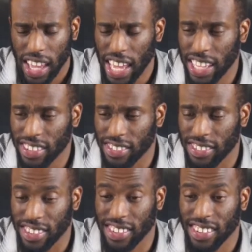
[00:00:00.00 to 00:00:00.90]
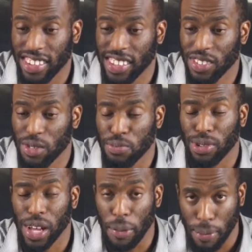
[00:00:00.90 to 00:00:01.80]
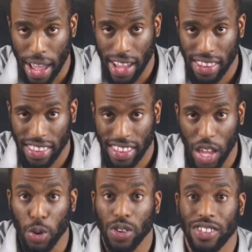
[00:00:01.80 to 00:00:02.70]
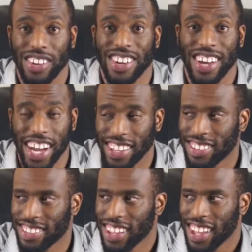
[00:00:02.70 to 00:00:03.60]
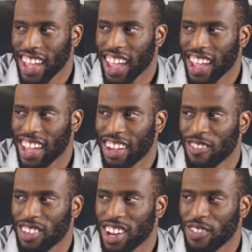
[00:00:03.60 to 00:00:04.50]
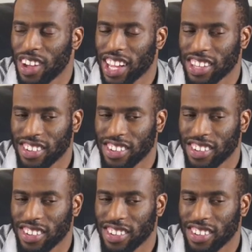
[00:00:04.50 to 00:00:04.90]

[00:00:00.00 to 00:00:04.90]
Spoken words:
It was a bloodbath. It was nuts. And when they finally got